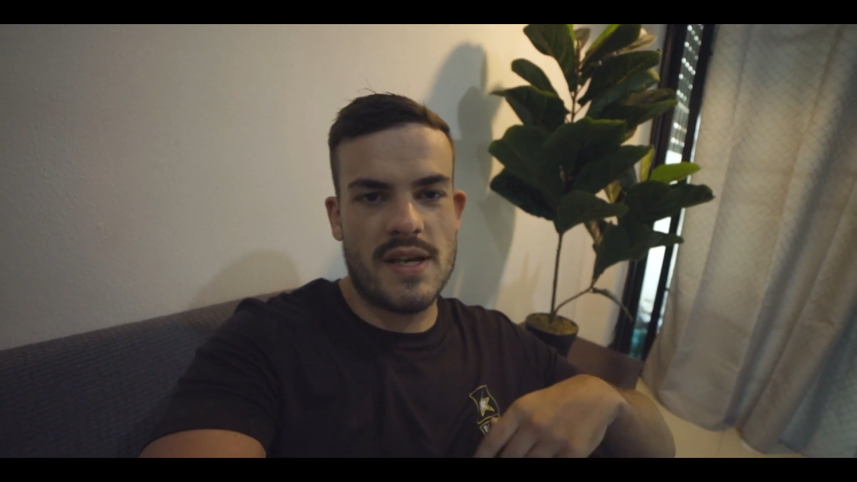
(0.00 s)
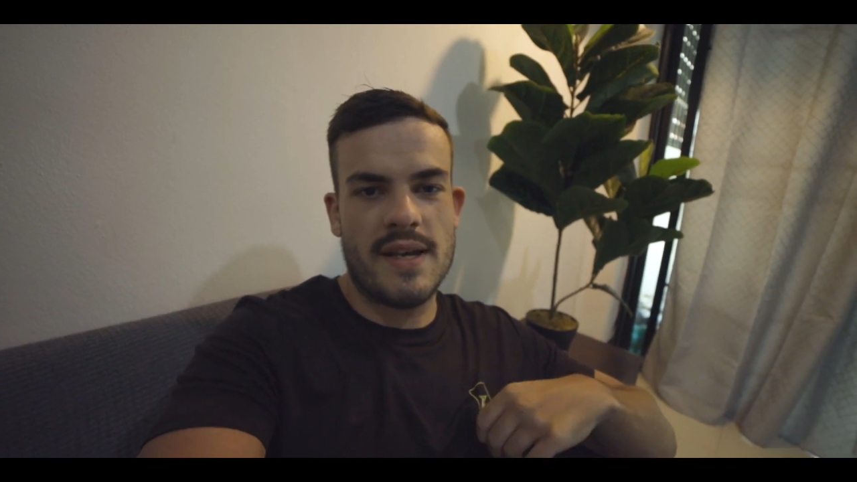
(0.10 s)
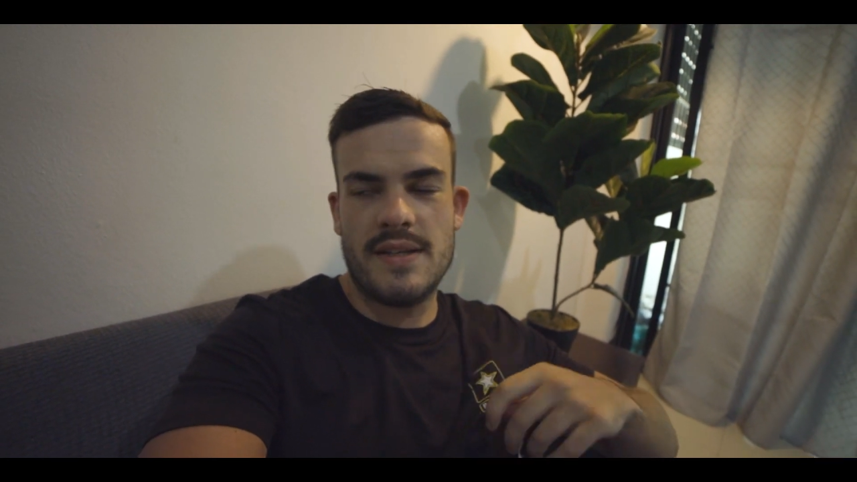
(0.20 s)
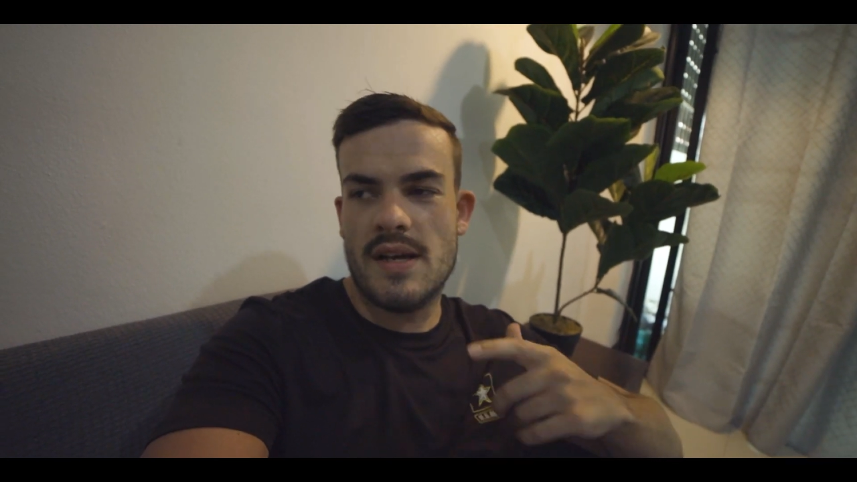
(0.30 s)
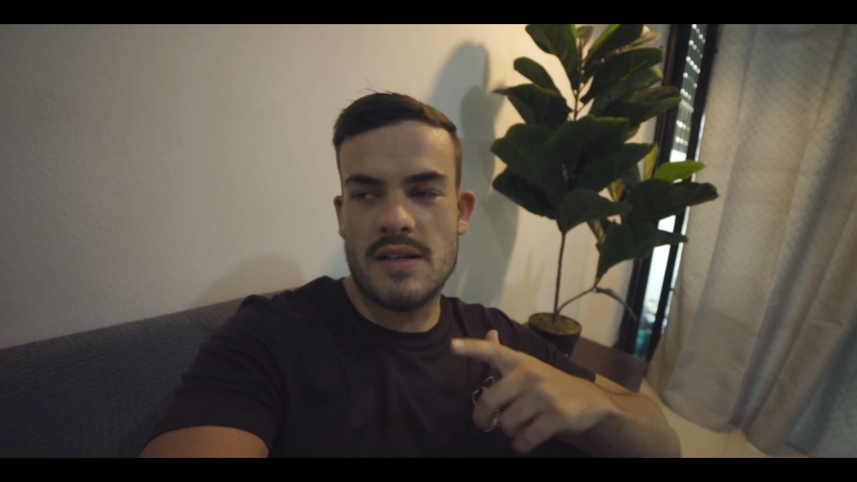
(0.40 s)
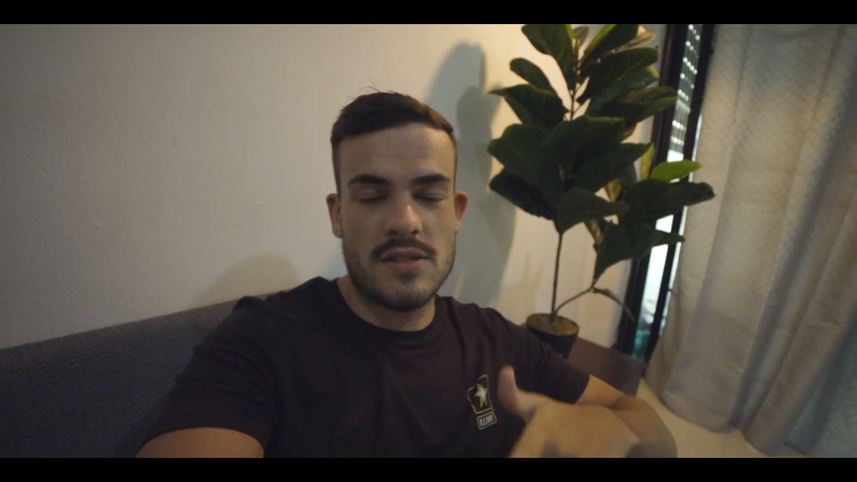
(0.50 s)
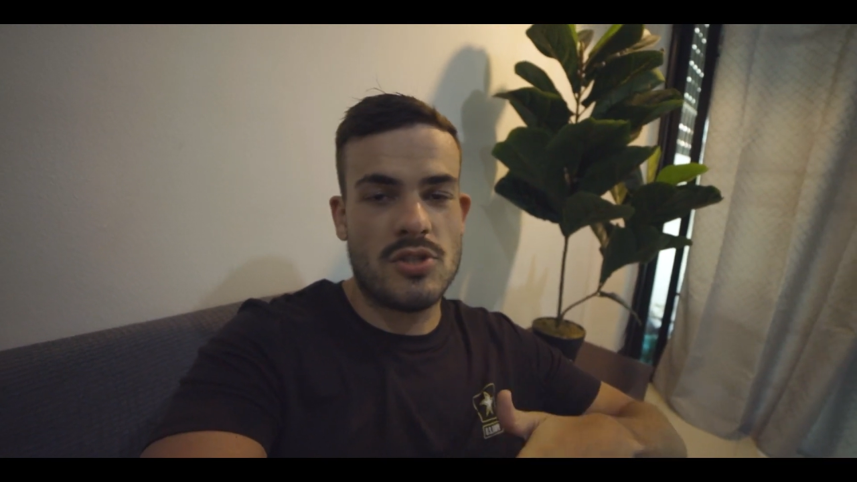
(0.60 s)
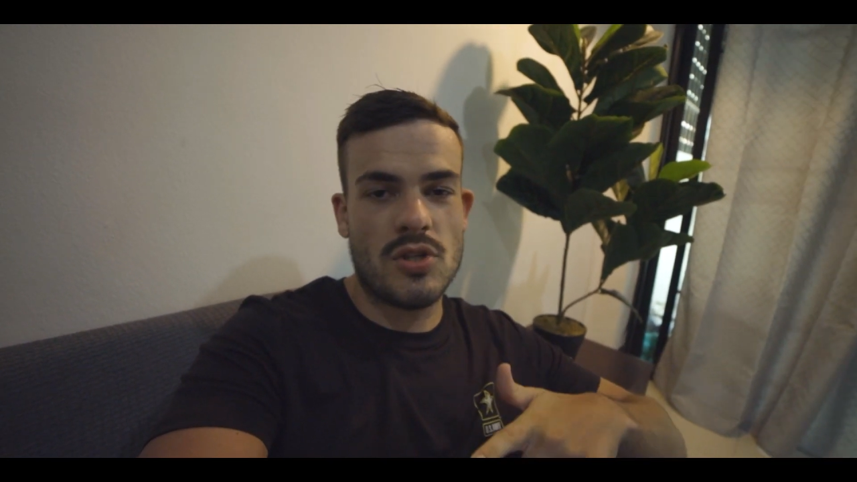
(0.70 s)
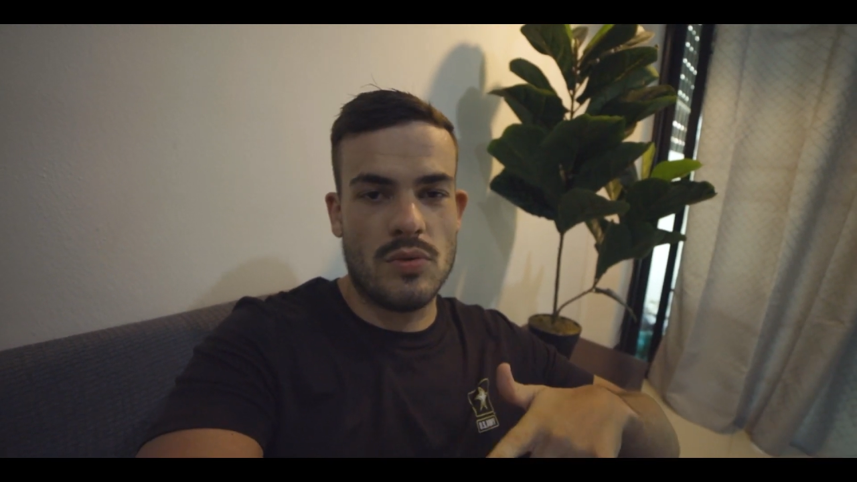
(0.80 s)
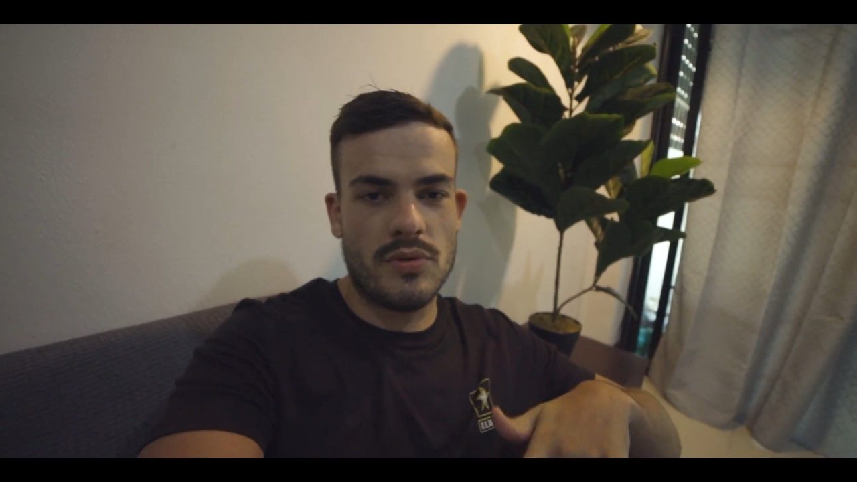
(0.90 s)
and younger
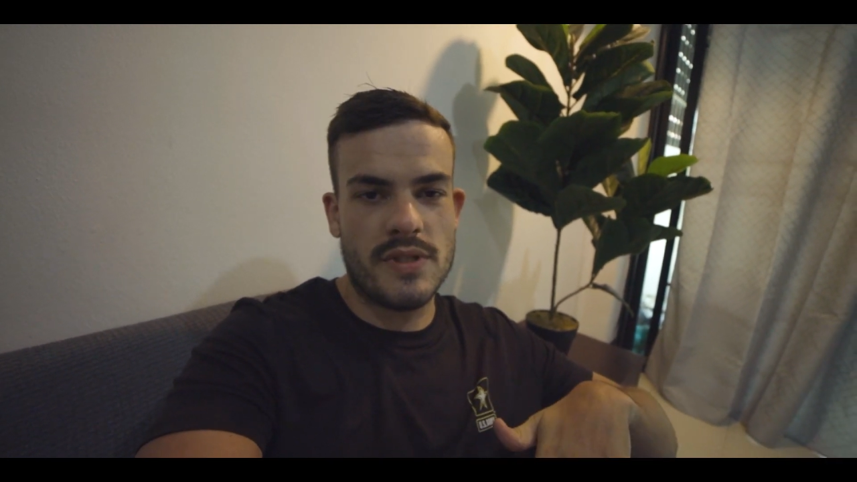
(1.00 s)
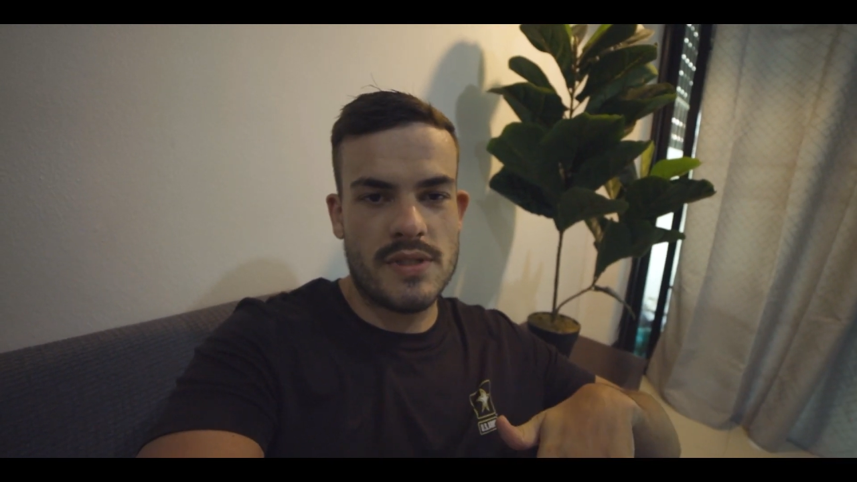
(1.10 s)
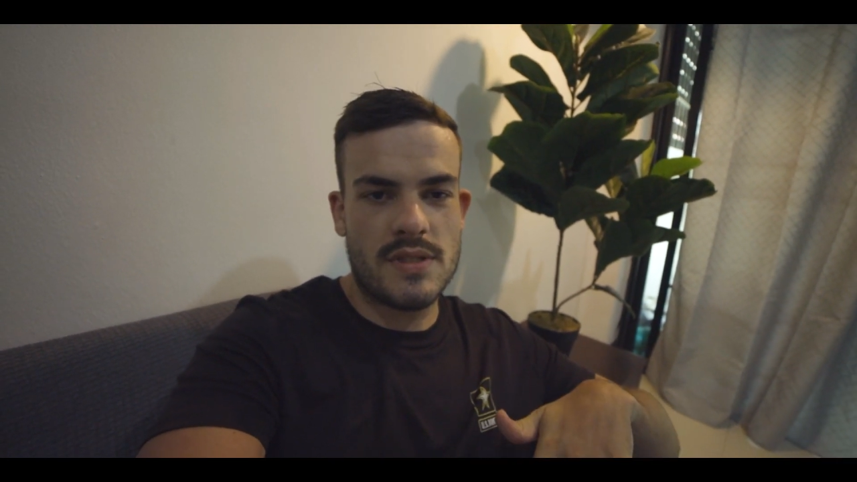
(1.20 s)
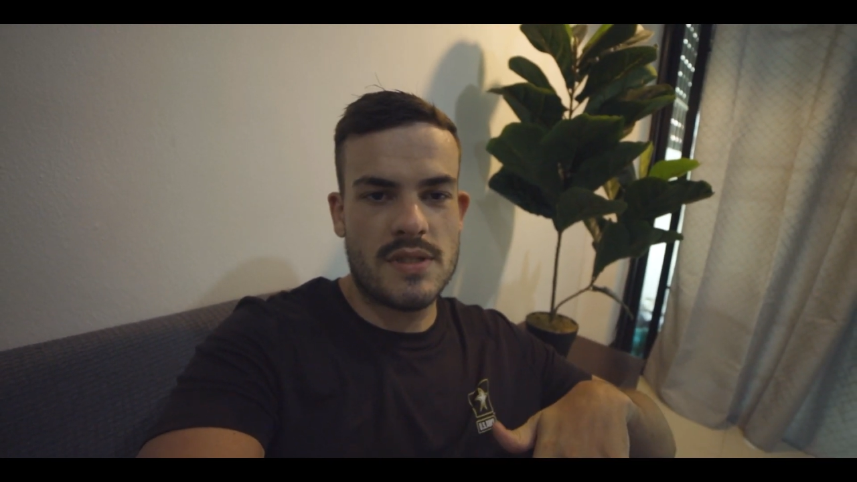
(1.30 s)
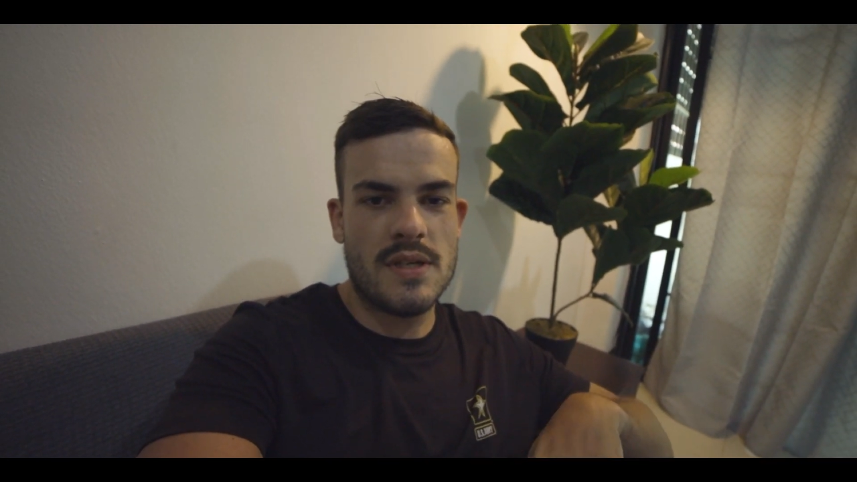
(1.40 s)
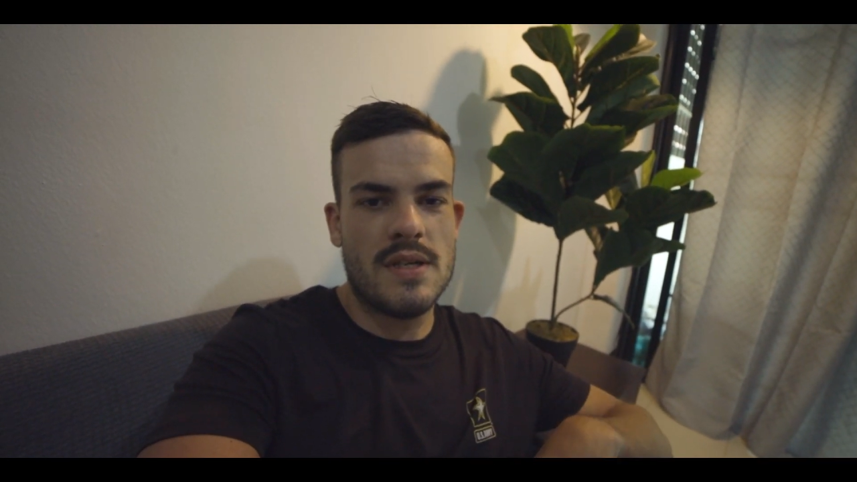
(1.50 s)
shoulders.